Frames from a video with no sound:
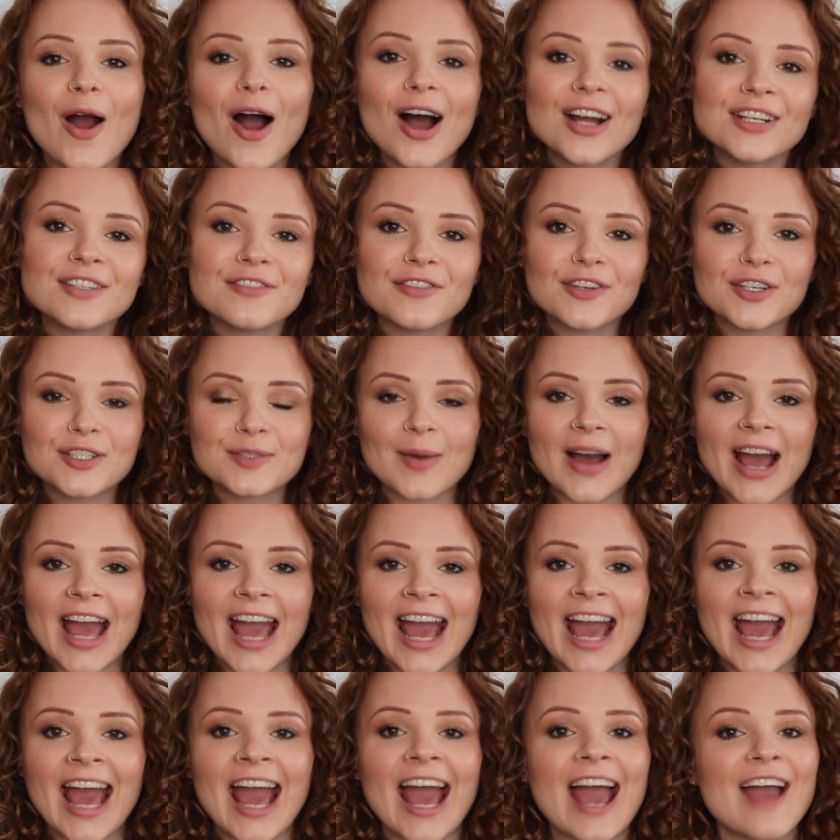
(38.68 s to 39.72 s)
I diffuse my
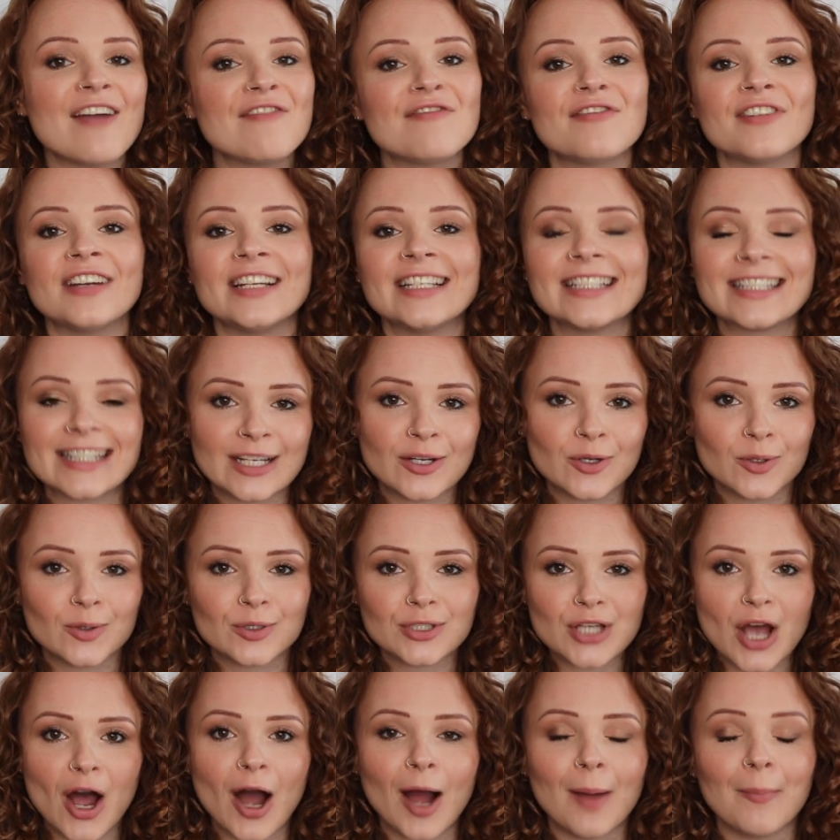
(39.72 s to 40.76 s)
hair every
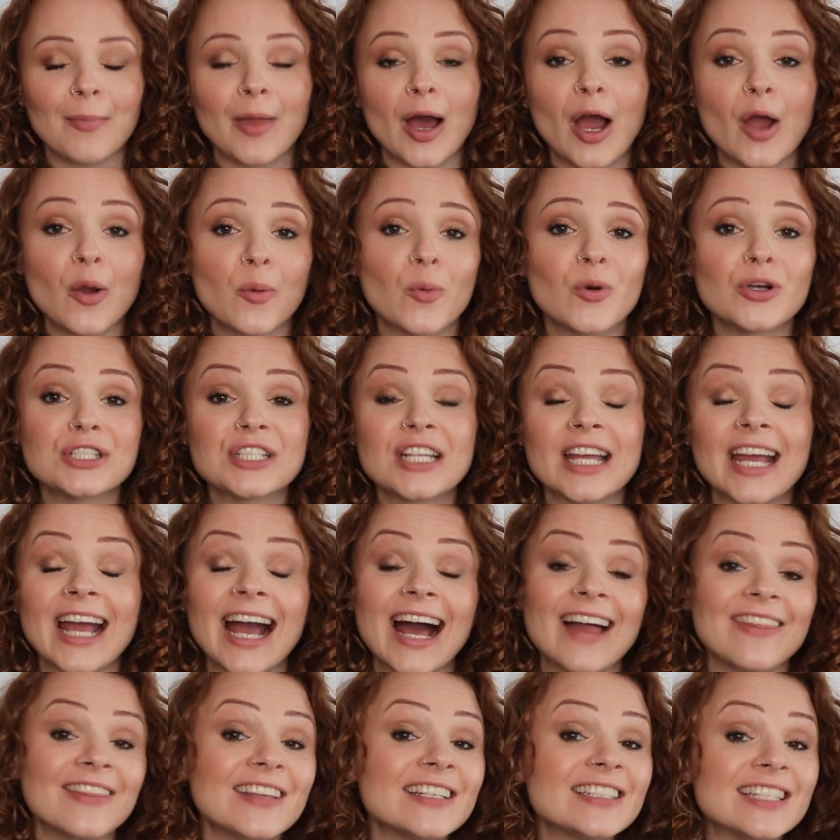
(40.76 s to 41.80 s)
single time that I wash it,
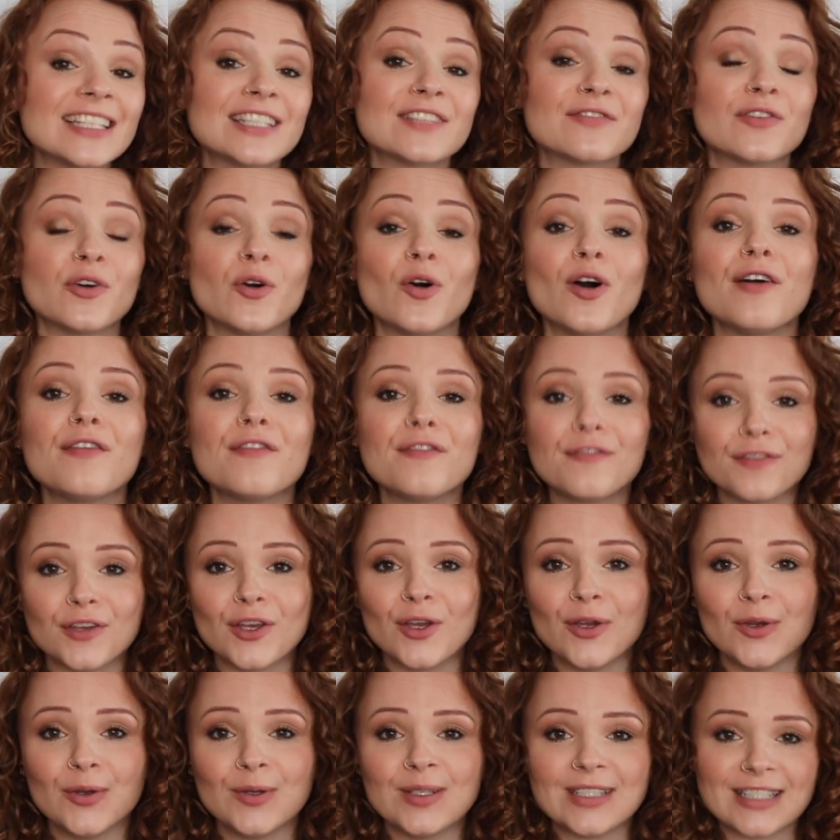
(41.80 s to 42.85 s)
and this is for a
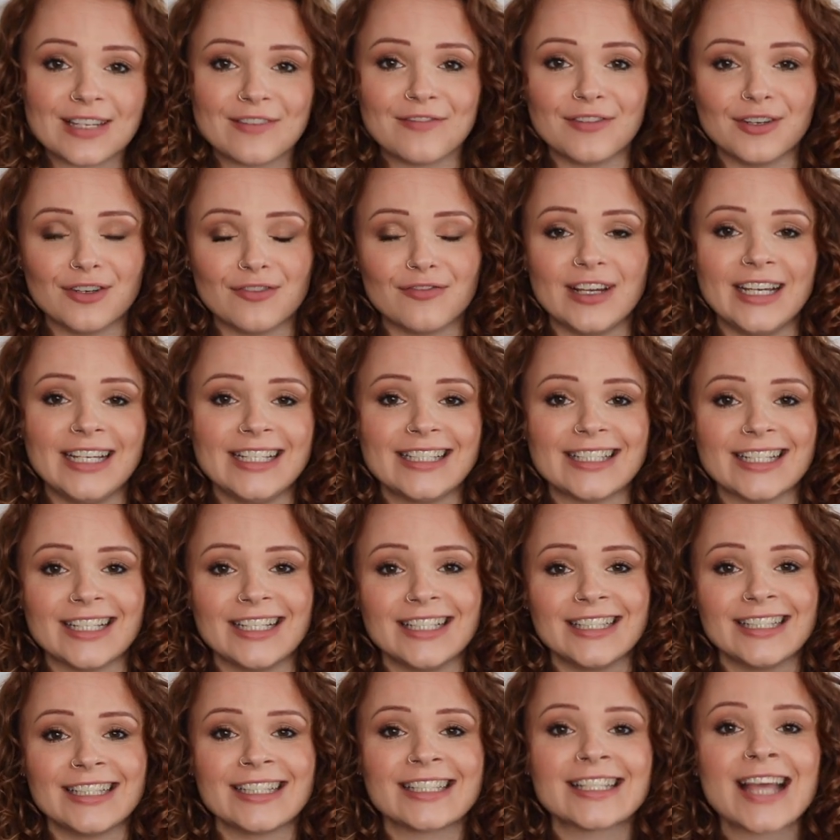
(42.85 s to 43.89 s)
few different
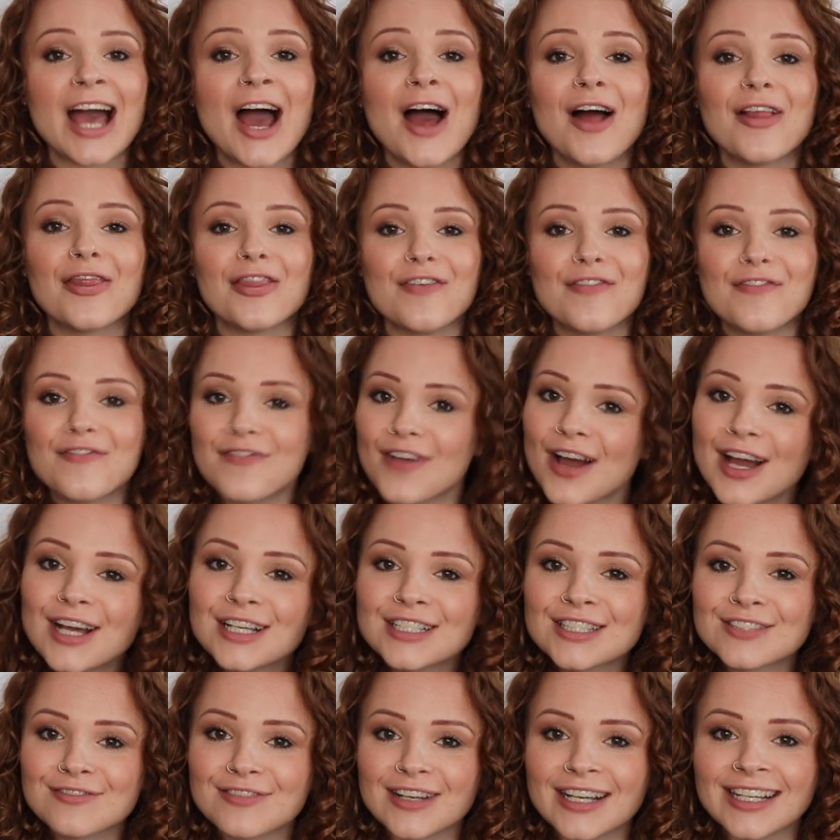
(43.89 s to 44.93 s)
reasons. The
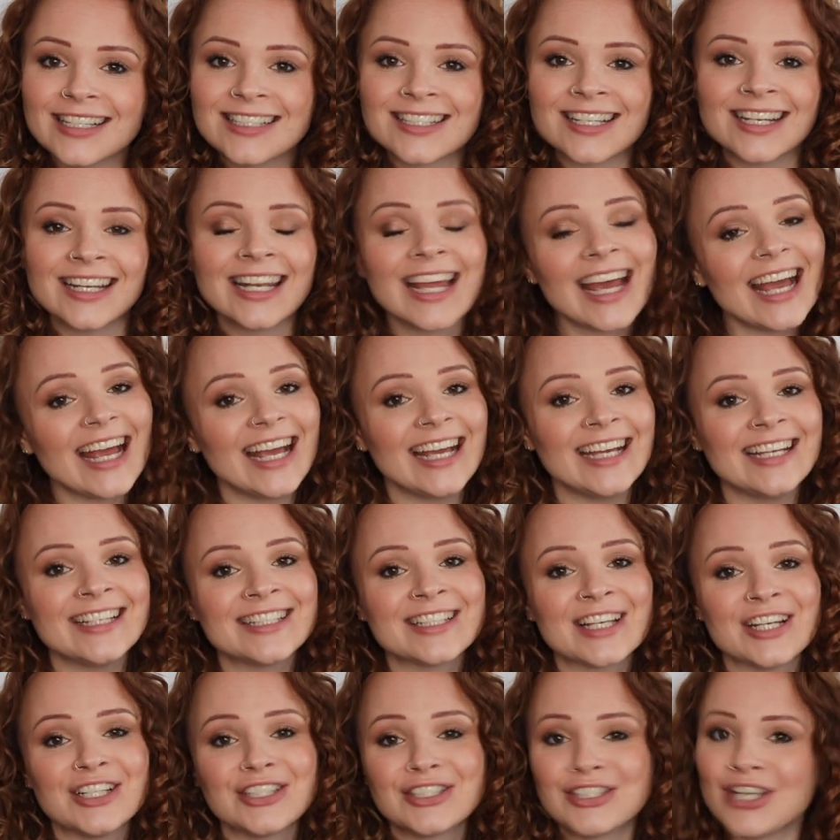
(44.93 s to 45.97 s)
first reason
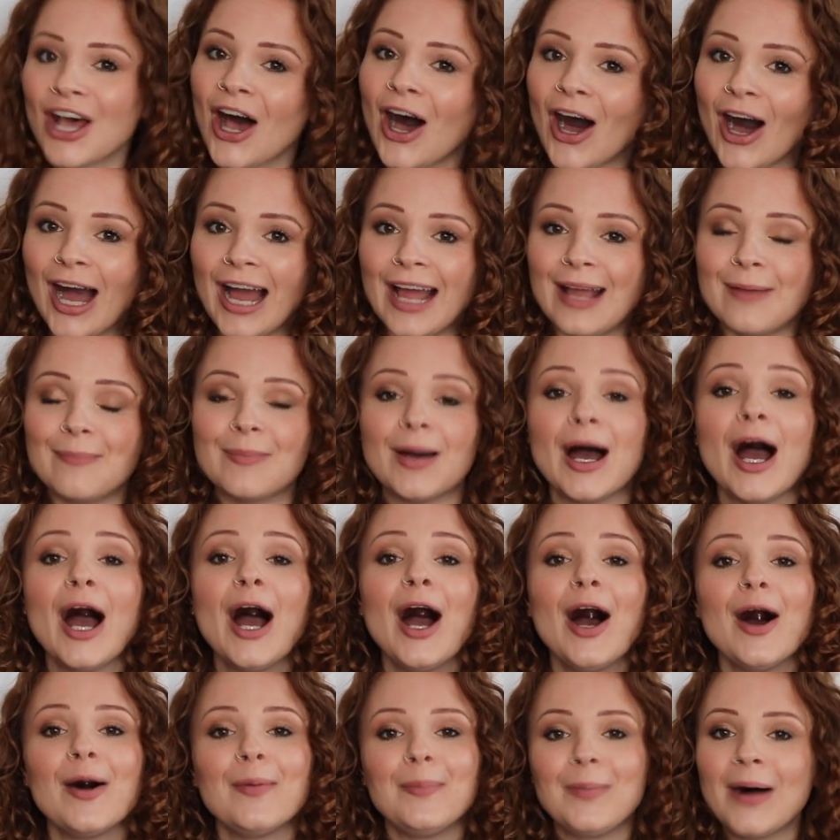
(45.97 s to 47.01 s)
is time.
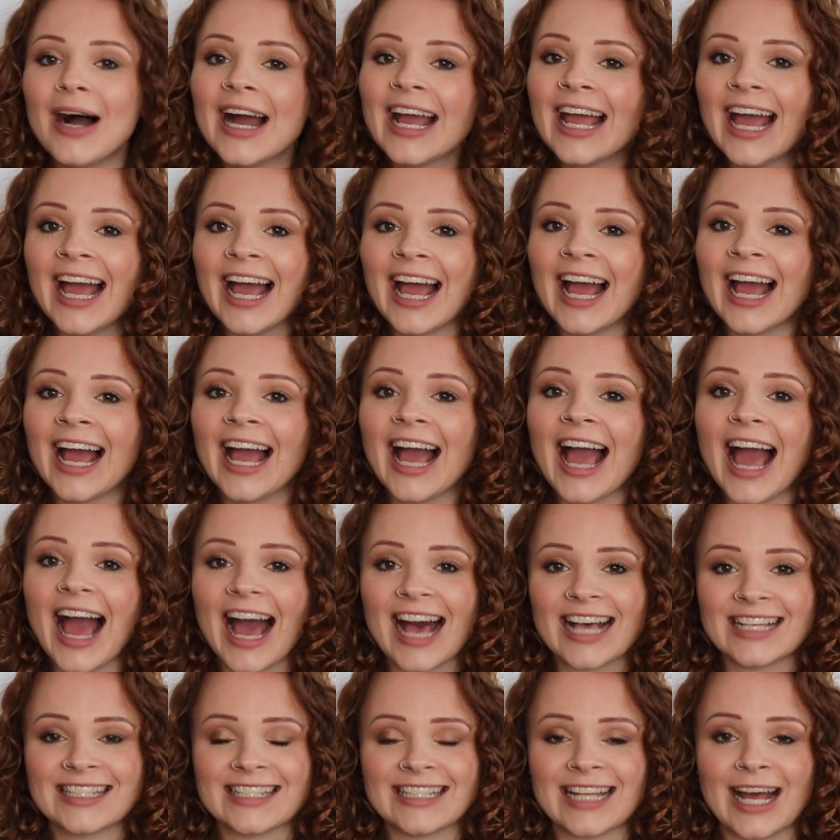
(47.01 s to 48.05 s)
My hair
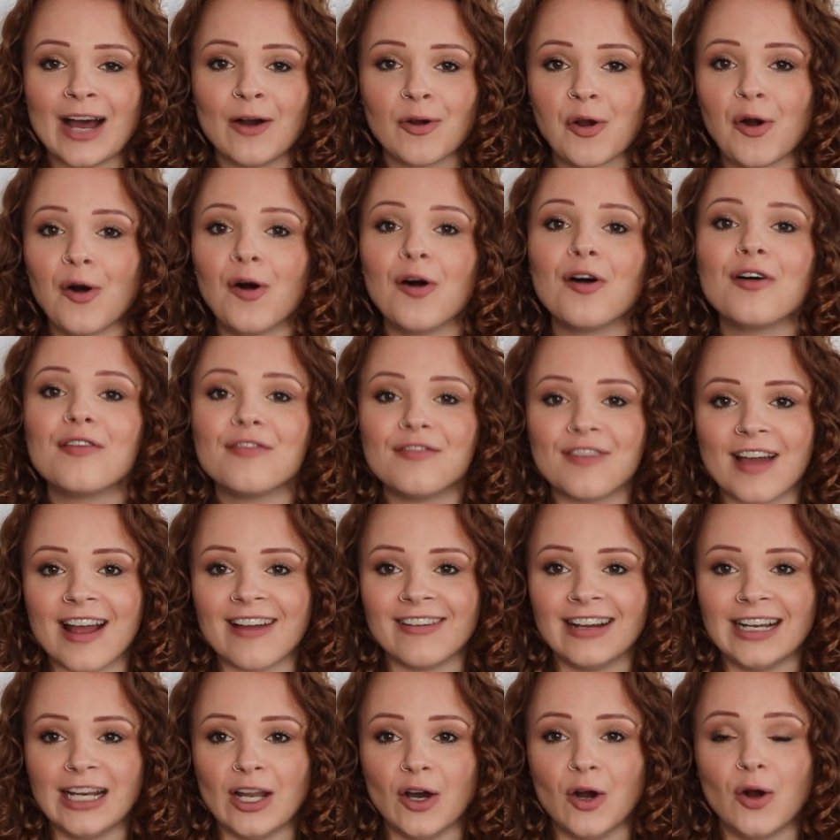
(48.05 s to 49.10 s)
has now got
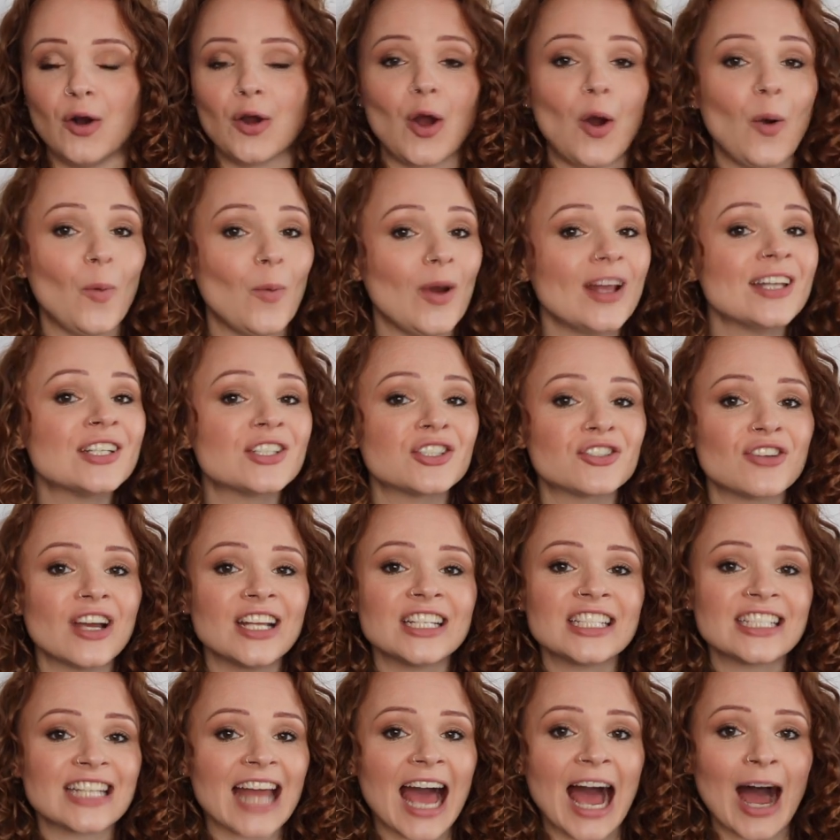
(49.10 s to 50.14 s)
very long. When
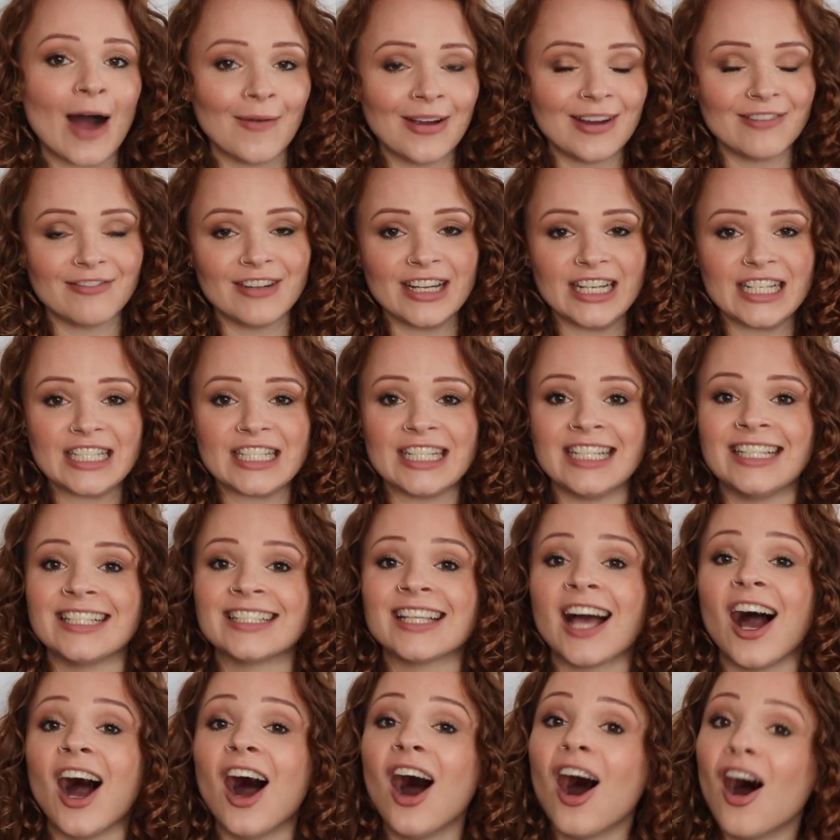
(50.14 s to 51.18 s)
stretched out, it
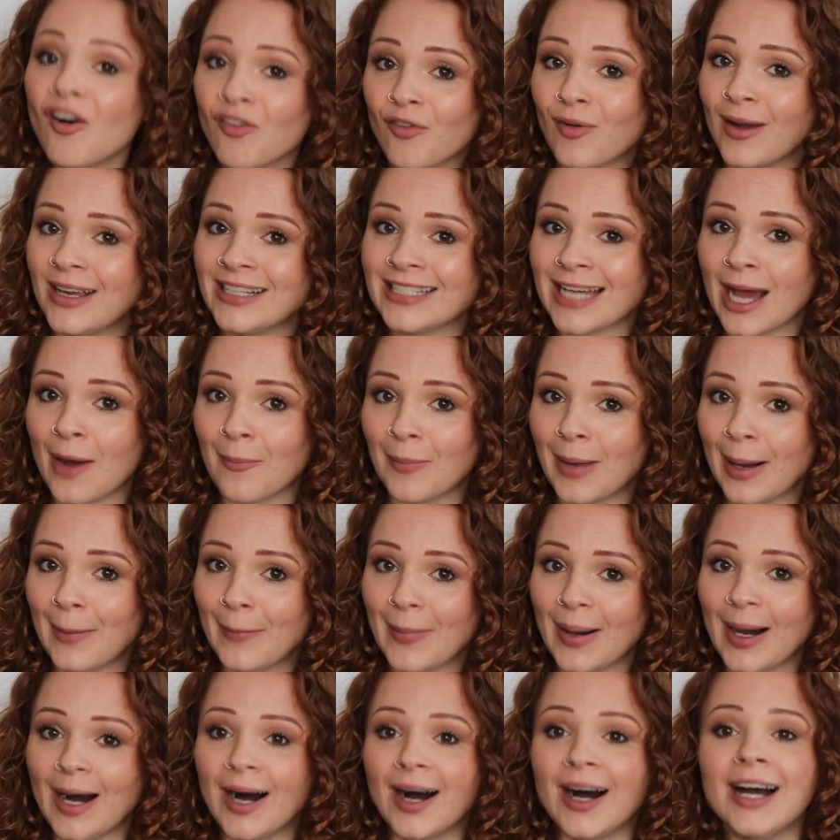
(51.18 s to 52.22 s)
reaches halfway down my
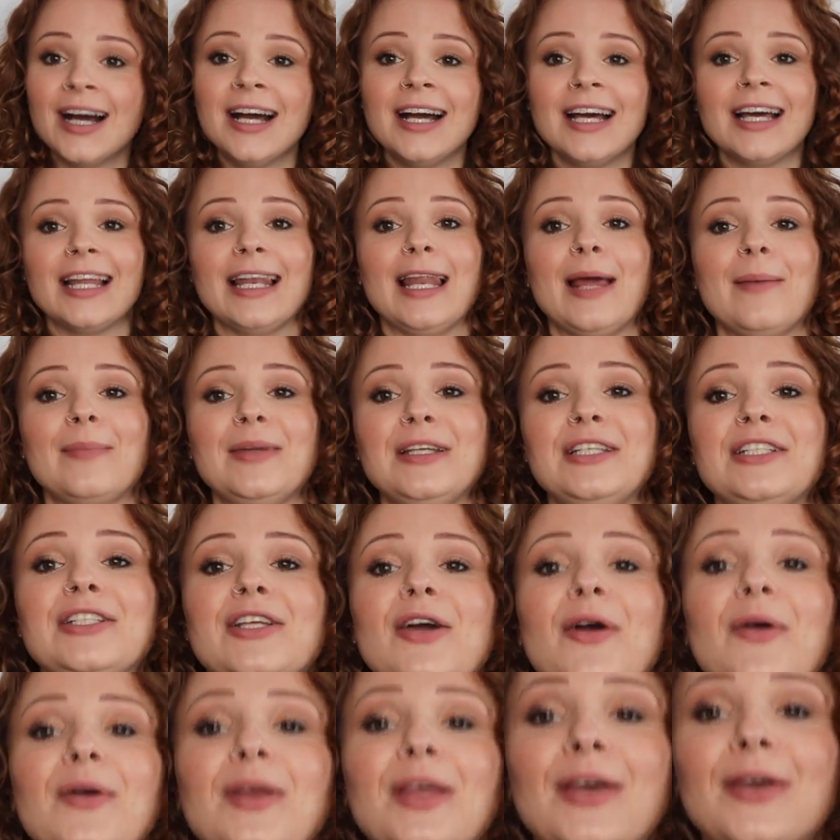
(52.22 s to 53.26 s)
butt. Let me
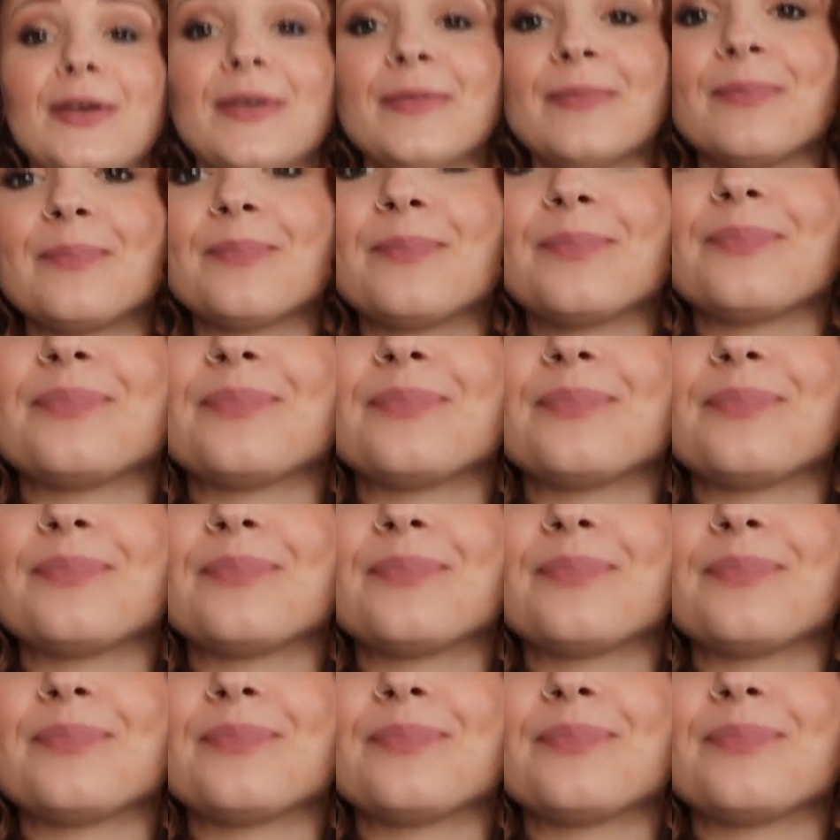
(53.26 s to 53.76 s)
show you,